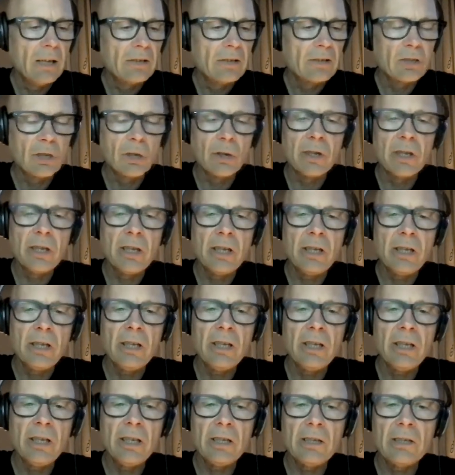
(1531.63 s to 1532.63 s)
So
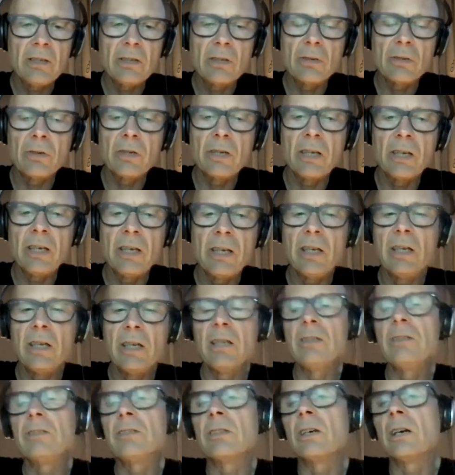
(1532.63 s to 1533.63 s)
he
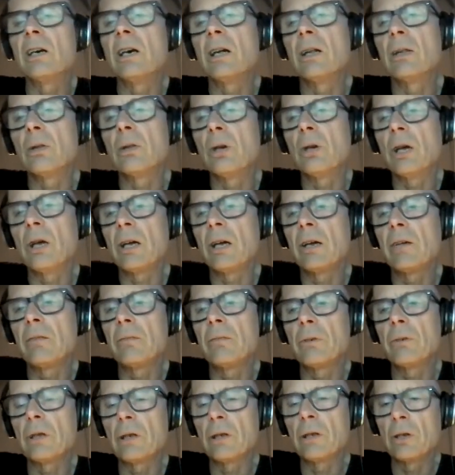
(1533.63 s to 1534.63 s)
donated a lot
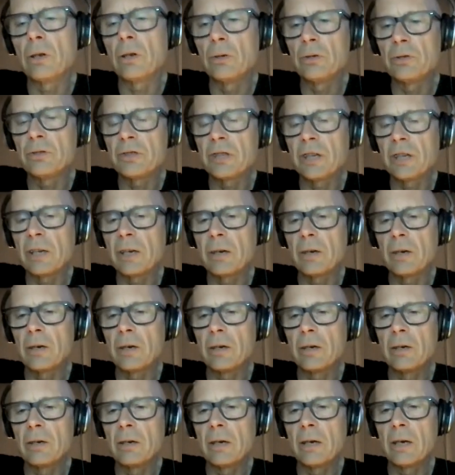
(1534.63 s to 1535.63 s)
of willows that
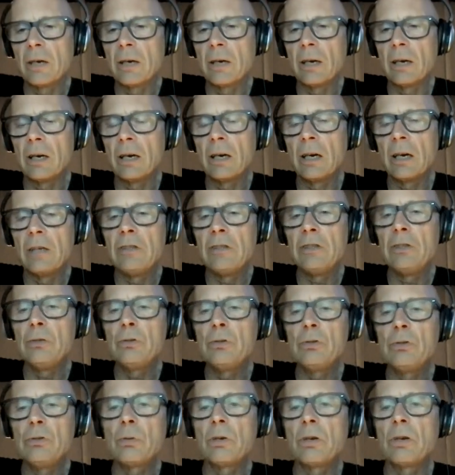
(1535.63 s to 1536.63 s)
are
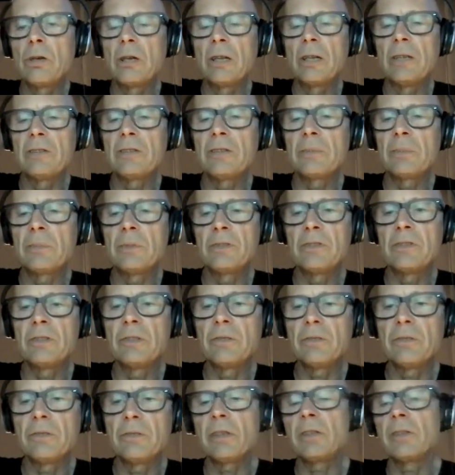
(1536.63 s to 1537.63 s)
unusual and
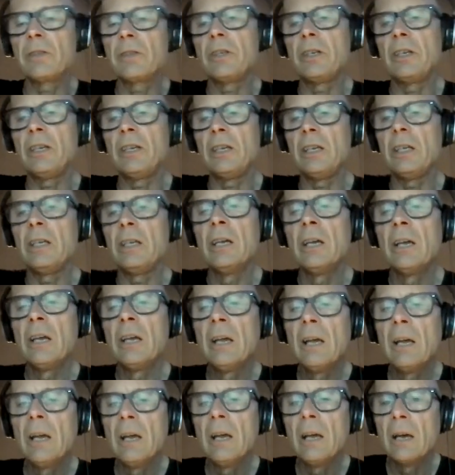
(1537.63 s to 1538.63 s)
specifically,
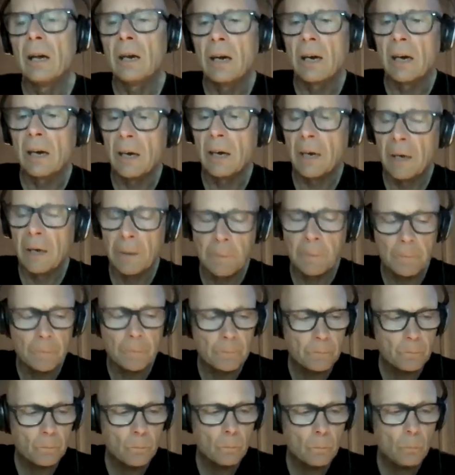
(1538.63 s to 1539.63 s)

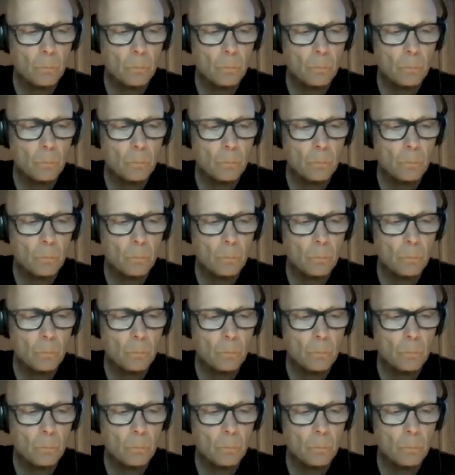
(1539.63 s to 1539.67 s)
grown